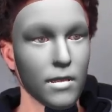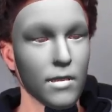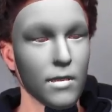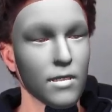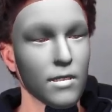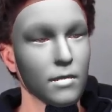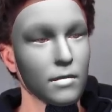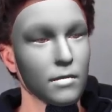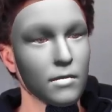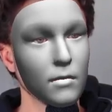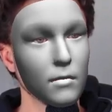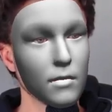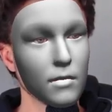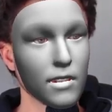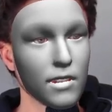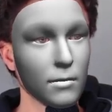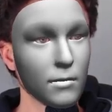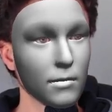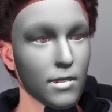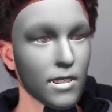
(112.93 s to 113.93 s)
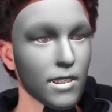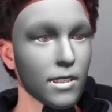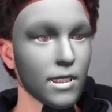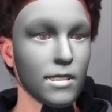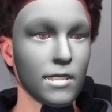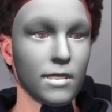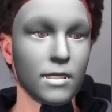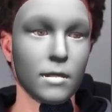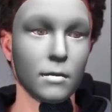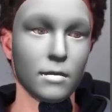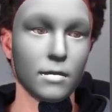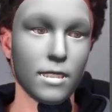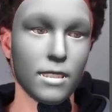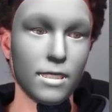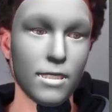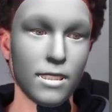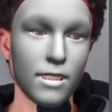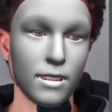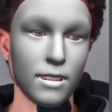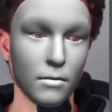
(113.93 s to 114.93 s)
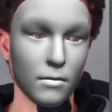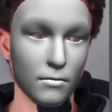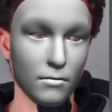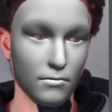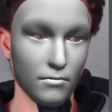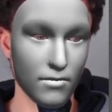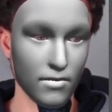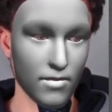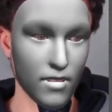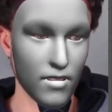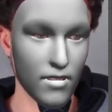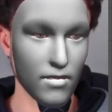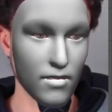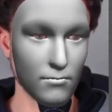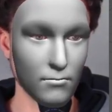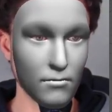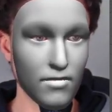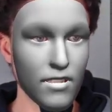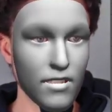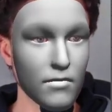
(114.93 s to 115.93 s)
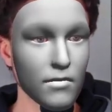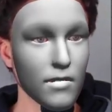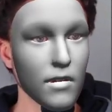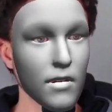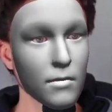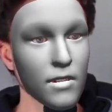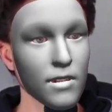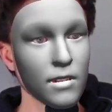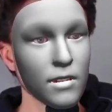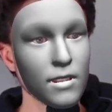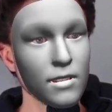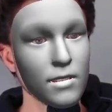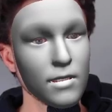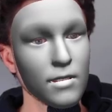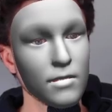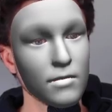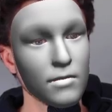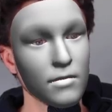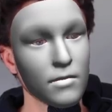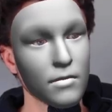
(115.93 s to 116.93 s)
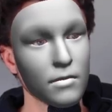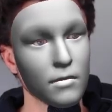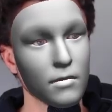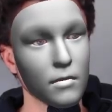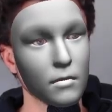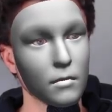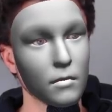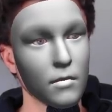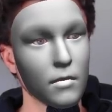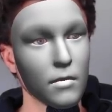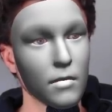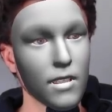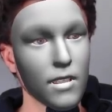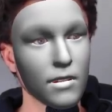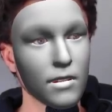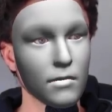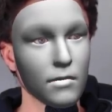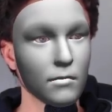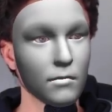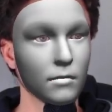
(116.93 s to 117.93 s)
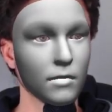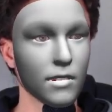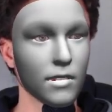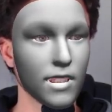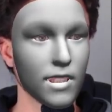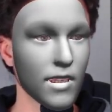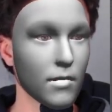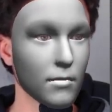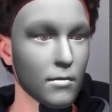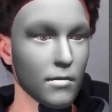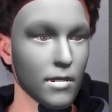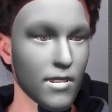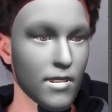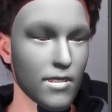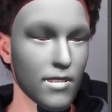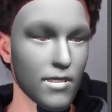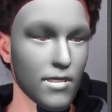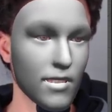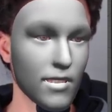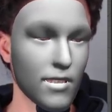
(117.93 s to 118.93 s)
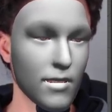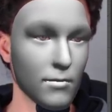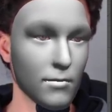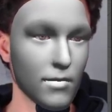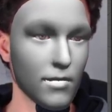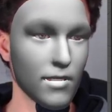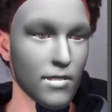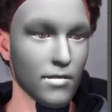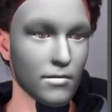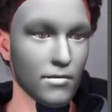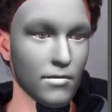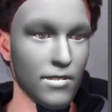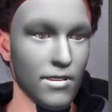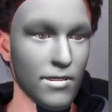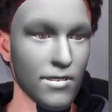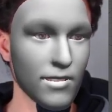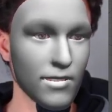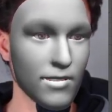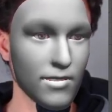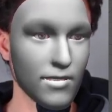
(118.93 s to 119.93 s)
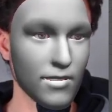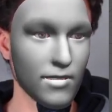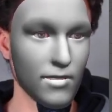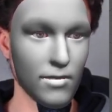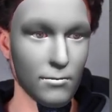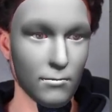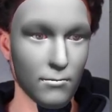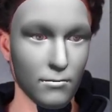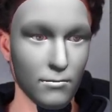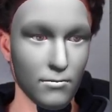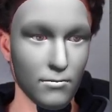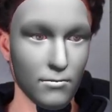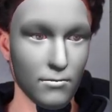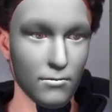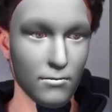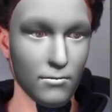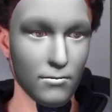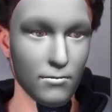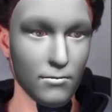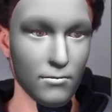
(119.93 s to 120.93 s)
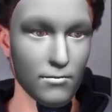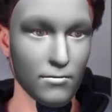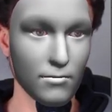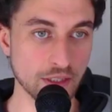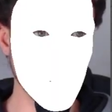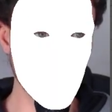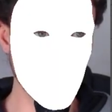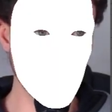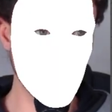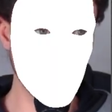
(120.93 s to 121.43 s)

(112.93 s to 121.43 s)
So once you double click it, you'll see that all the material options. So what we're going to do for today, we'll just keep it as flat up here on the shader type.